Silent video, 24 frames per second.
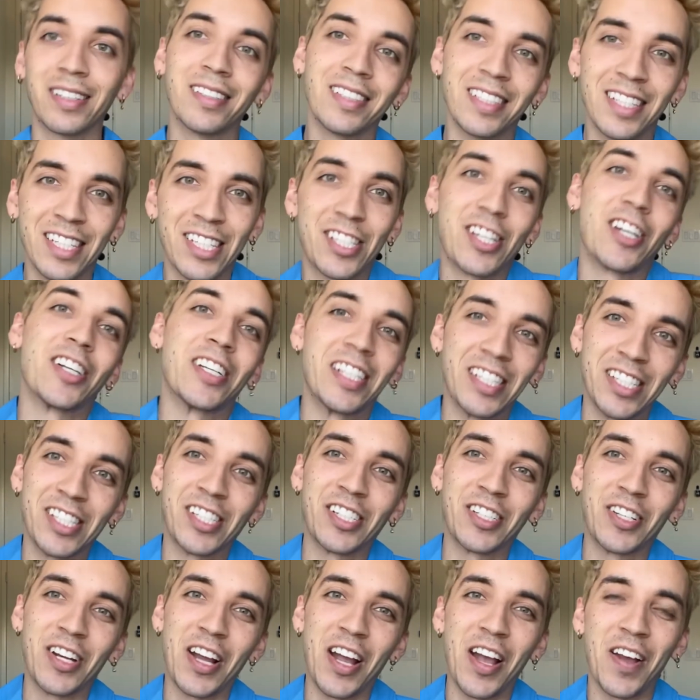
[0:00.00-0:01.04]
It's on
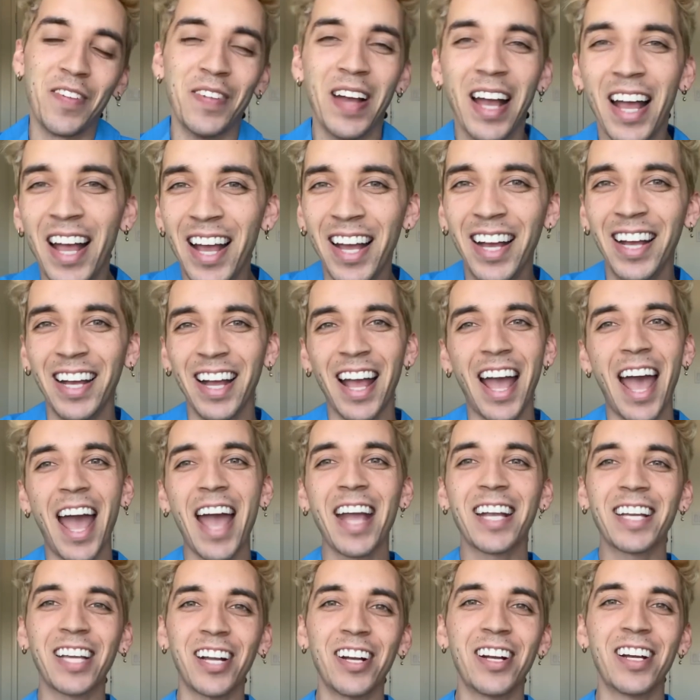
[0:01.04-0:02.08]
Instagram,
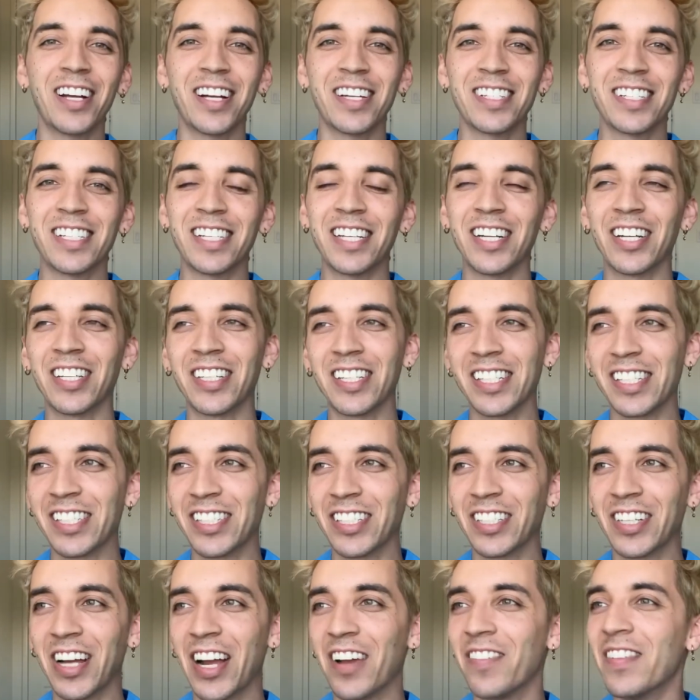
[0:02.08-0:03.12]
at GarryRT on
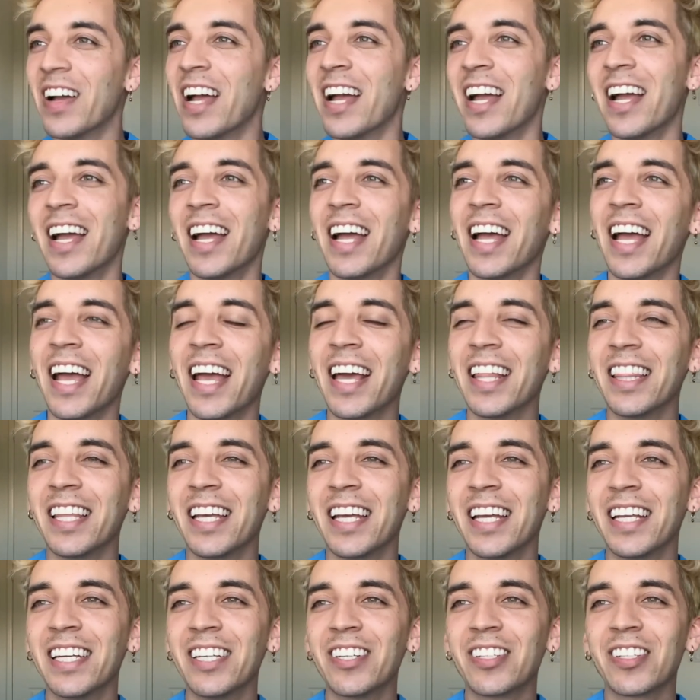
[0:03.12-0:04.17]
Instagram. And
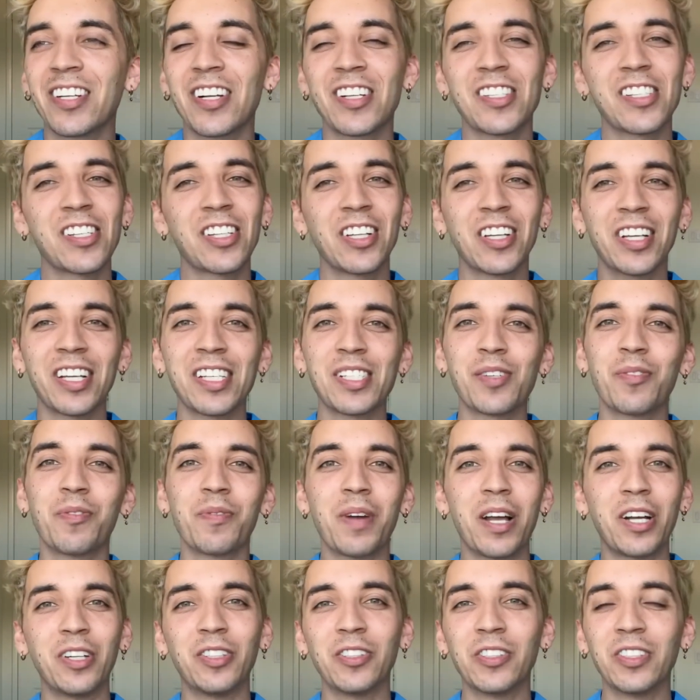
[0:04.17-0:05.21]
then you could also look at some of
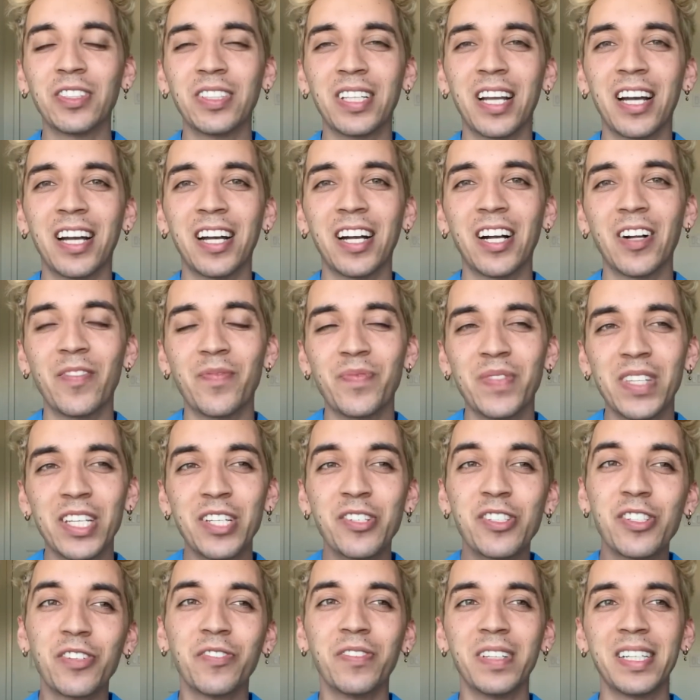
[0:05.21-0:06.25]
my old
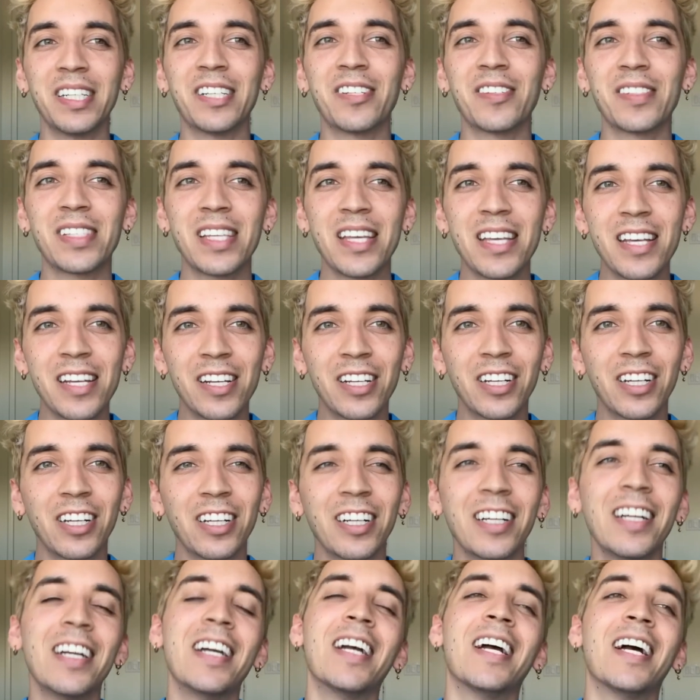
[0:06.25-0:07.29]
YouTube videos
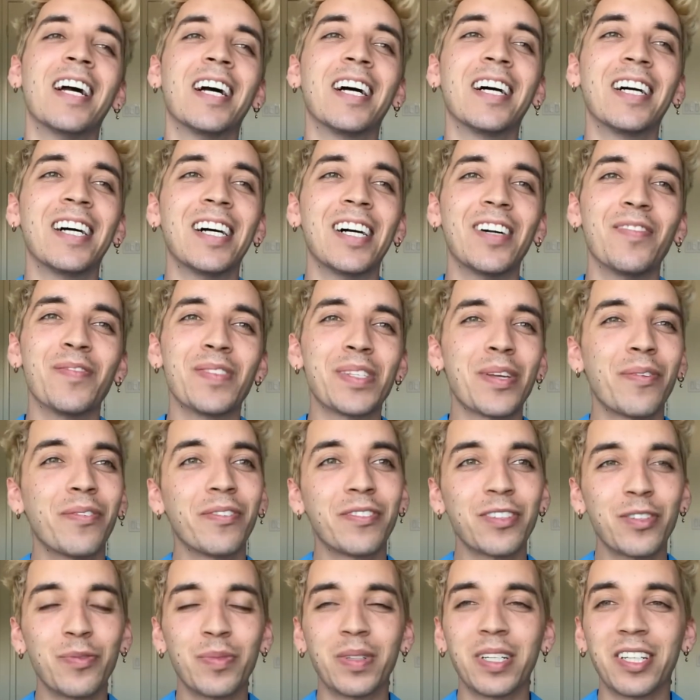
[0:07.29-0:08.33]
here. Some of
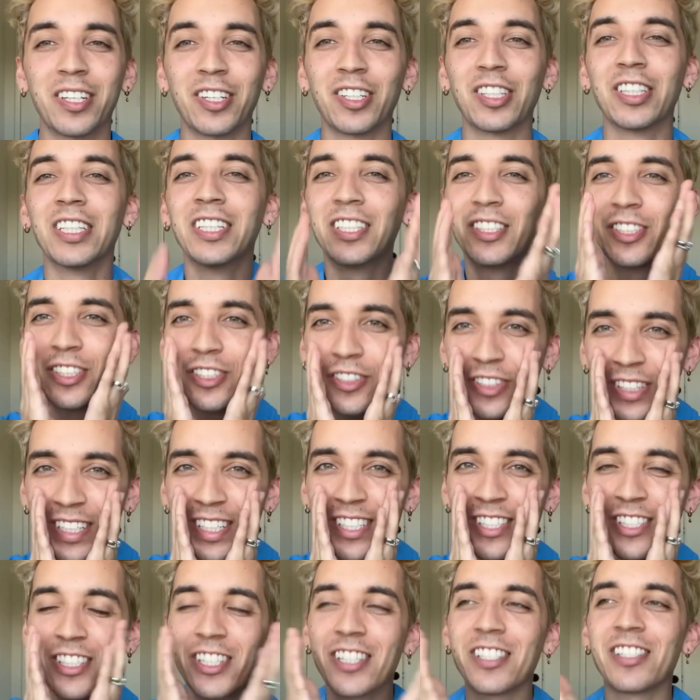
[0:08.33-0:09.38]
them are a little
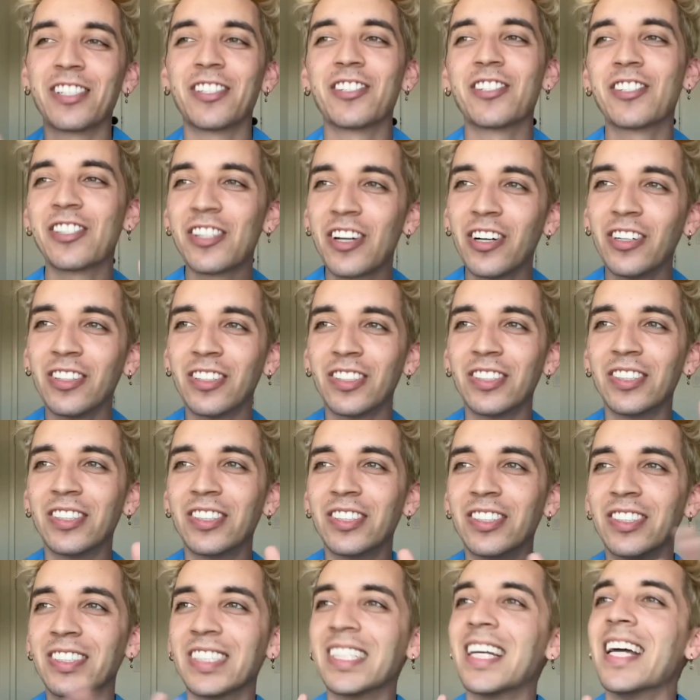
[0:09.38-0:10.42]
cringe because they're so
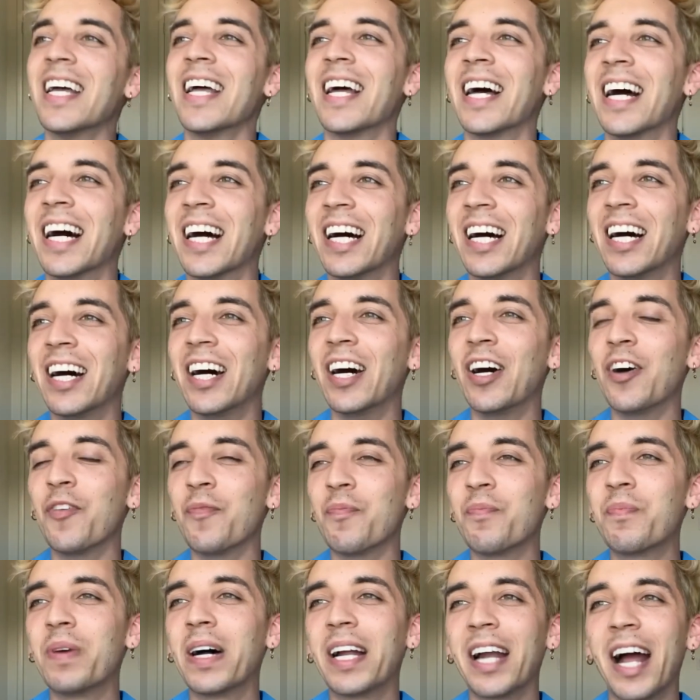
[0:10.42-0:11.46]
old,
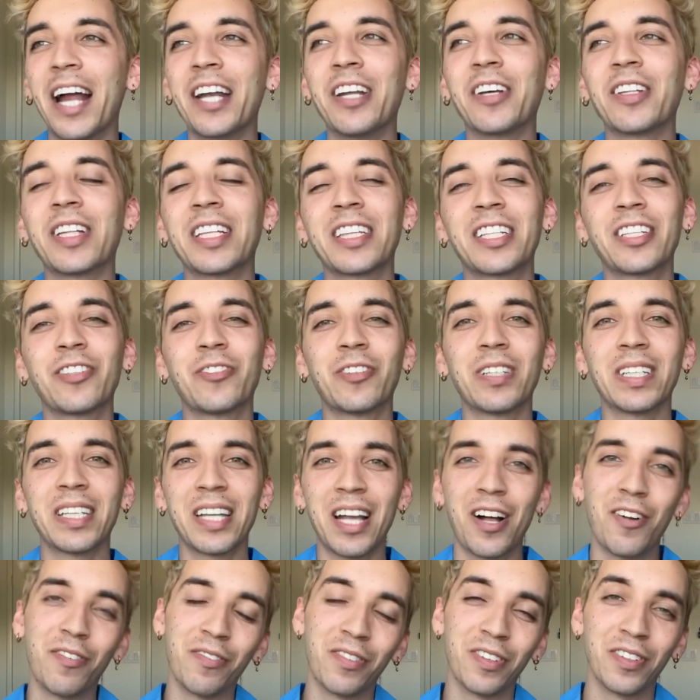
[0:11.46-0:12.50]
but I know that they're really
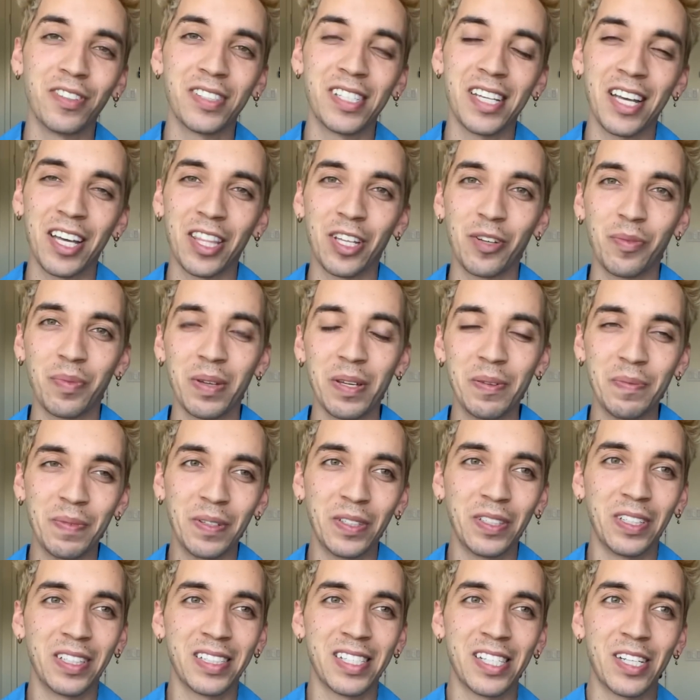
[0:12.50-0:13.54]
helpful to other
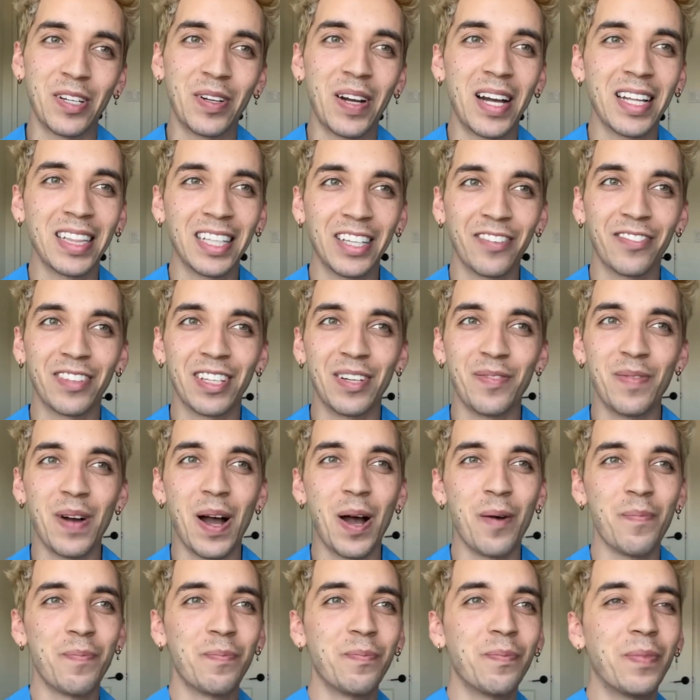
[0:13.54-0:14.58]
people, so I leave them
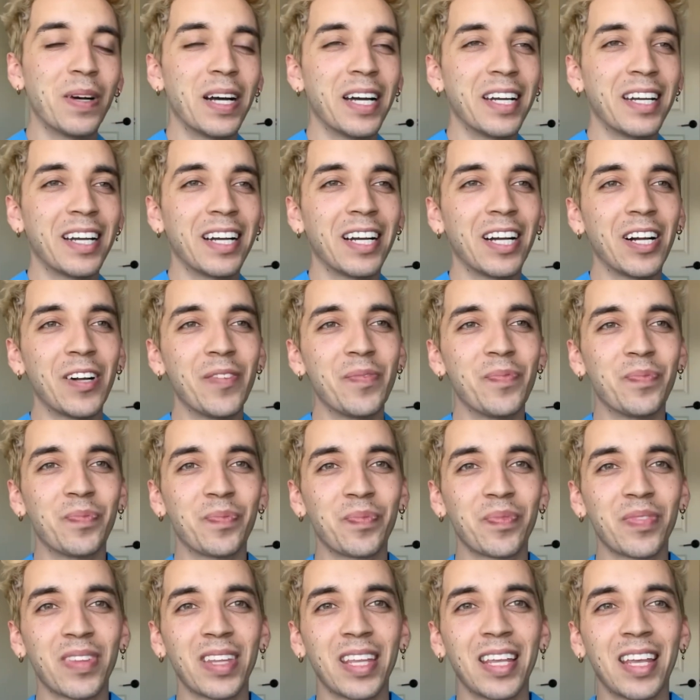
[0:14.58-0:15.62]
up. But
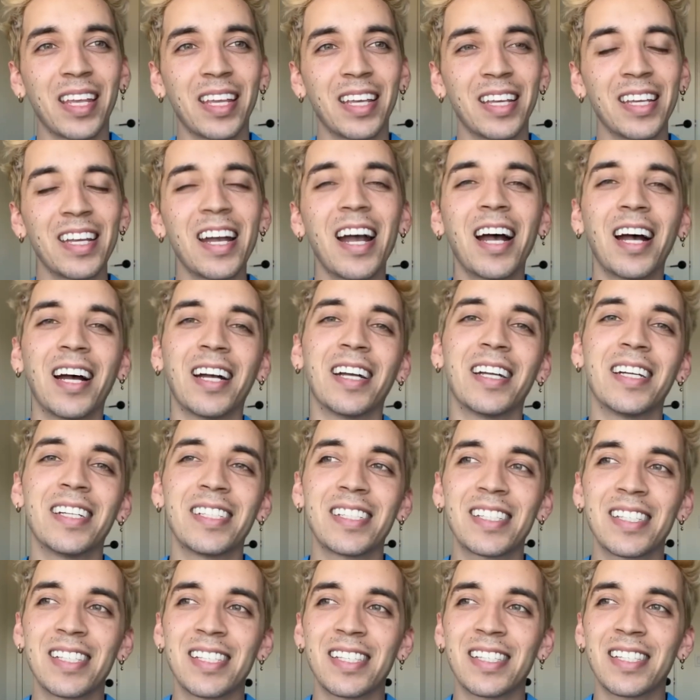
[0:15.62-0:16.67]
yeah,
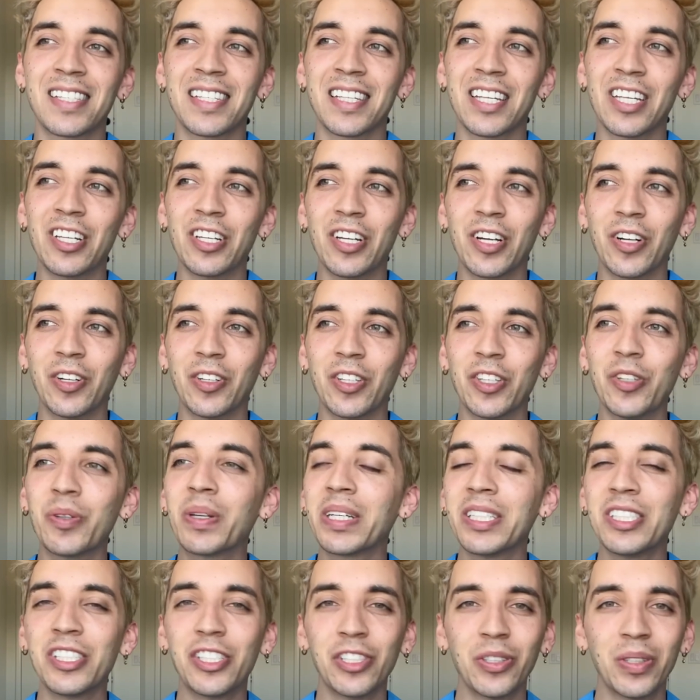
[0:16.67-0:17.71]
it's, you
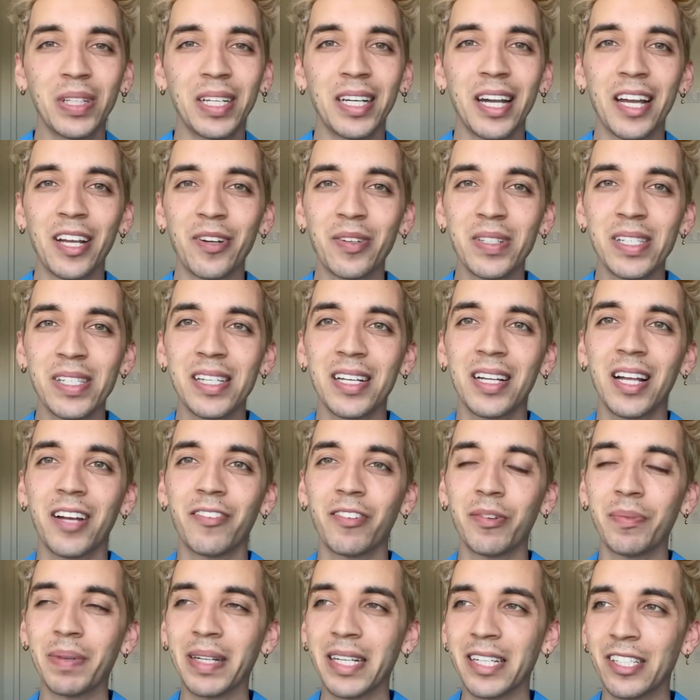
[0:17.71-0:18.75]
can do it. And I always tell
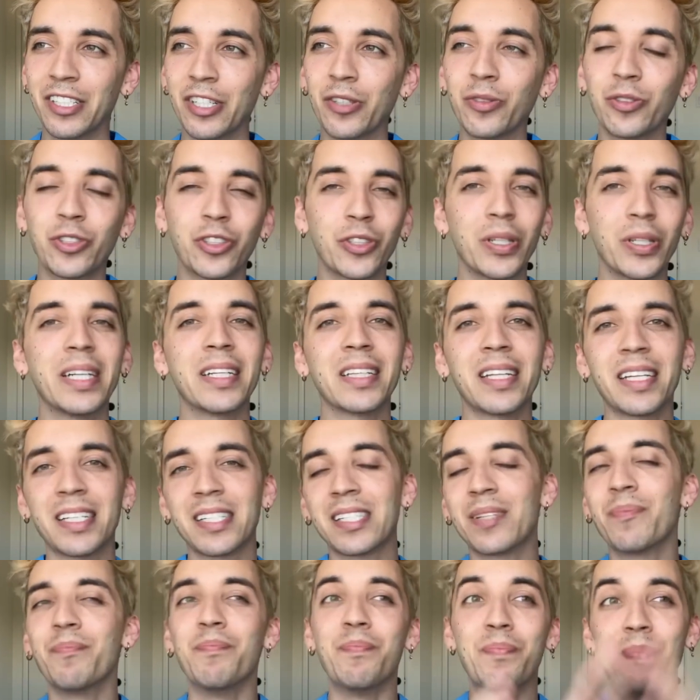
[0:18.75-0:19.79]
everybody, don't treat it like
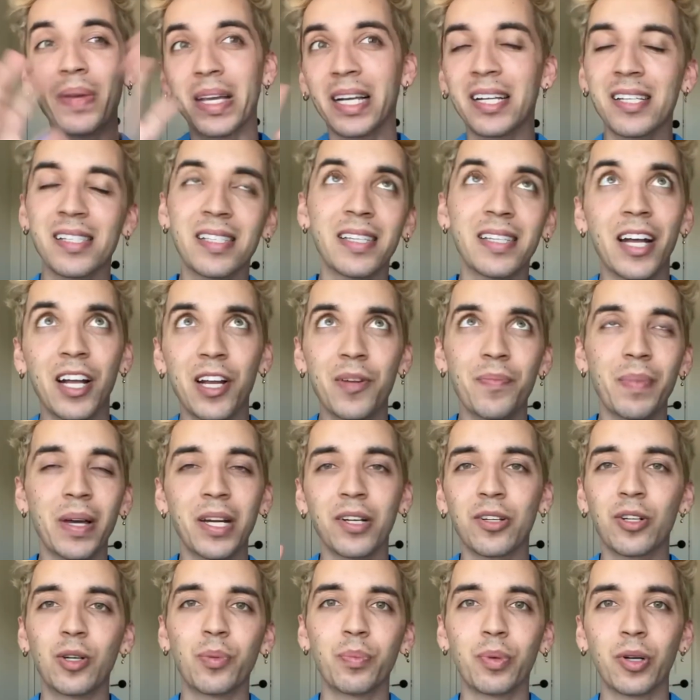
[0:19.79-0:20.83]
some big scary
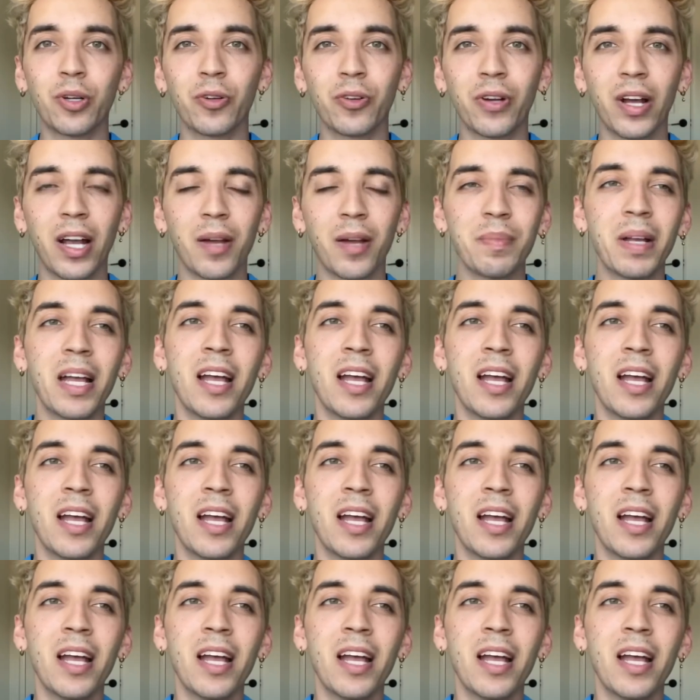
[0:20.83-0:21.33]
medical program.